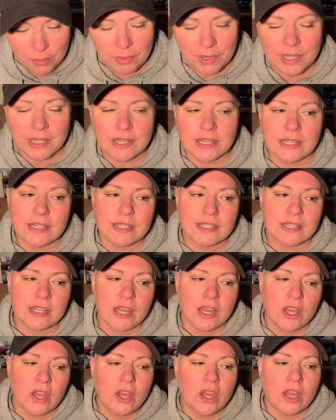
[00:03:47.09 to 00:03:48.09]
because
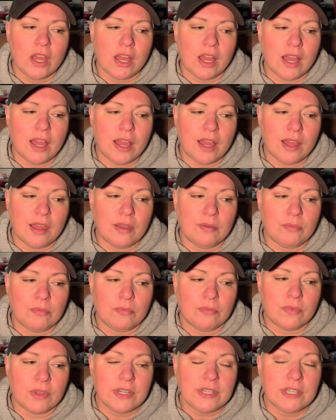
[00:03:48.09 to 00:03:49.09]

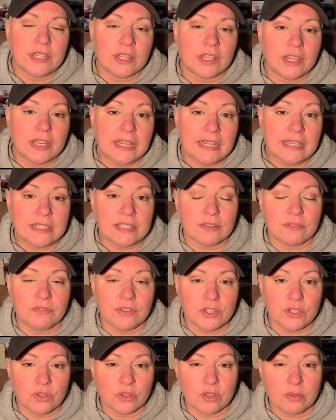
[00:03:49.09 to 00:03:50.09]
until it hits
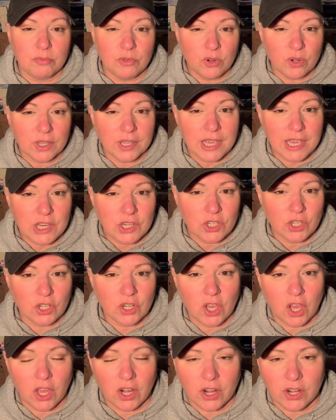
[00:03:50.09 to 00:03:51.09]
official communication
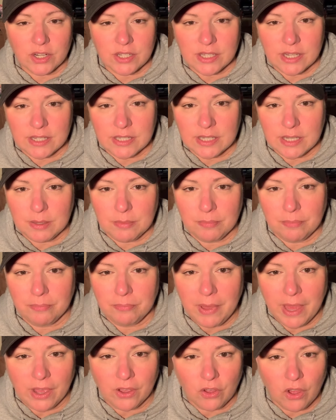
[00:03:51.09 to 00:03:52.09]
on our Scentsy
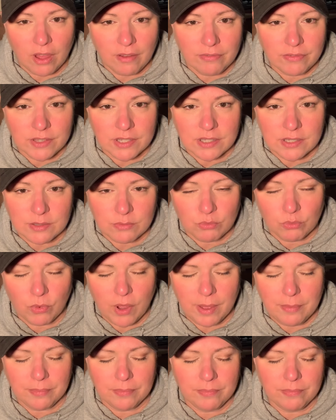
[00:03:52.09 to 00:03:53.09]
back office
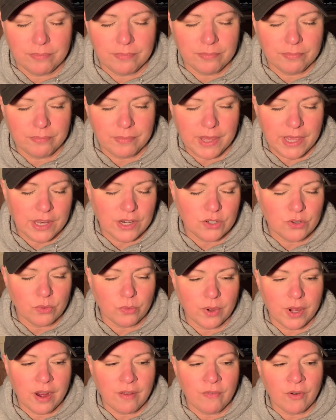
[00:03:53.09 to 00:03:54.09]
web page or
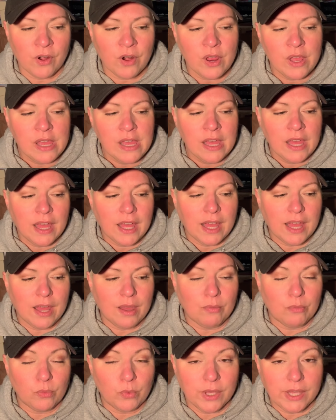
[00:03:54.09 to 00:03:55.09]
whatever,
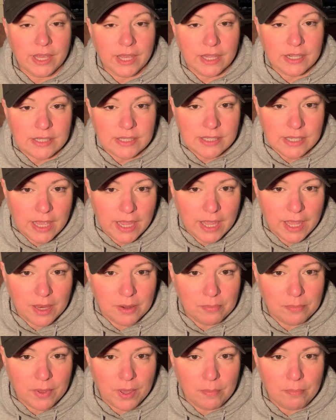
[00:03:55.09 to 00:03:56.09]
we can't say
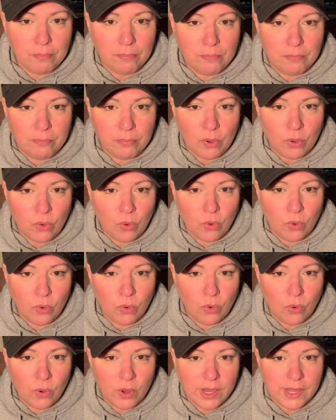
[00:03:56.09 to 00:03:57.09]
it. But
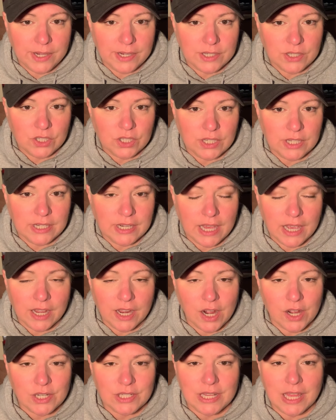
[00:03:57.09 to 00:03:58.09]
boy, did she knock
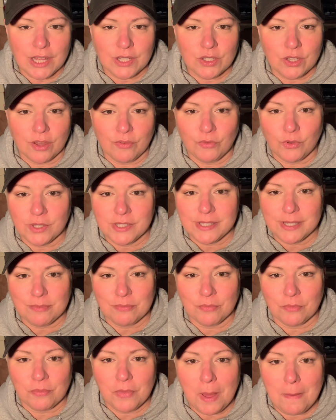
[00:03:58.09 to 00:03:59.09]
our socks off with
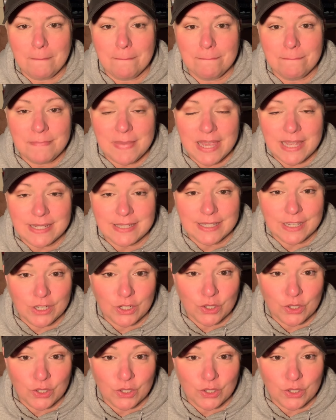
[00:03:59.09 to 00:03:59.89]
some amazing